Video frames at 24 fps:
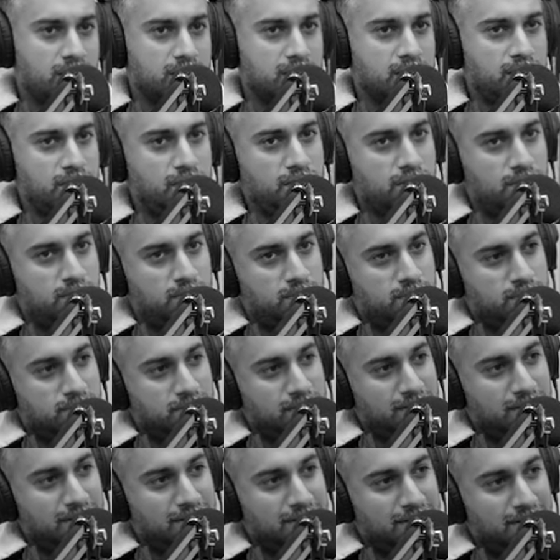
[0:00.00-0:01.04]
I was like, "Yo,
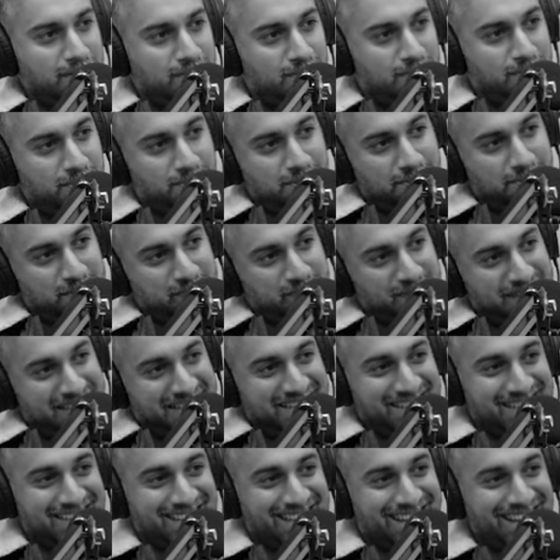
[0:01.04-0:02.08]
hold up.
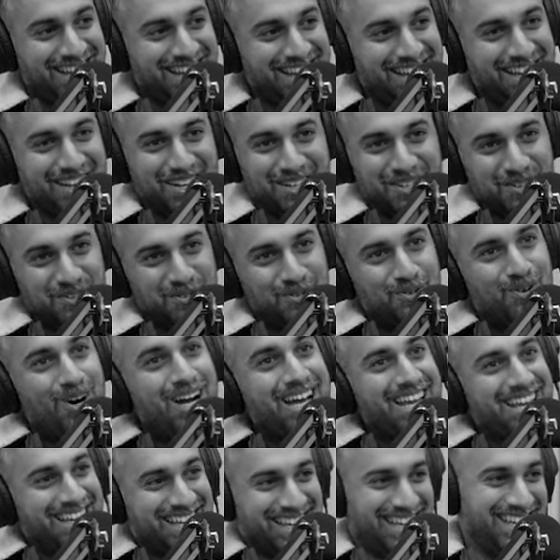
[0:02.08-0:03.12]

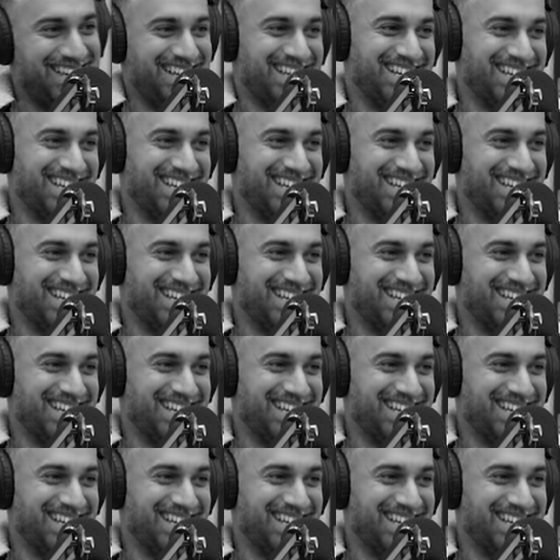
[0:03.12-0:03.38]
Why?"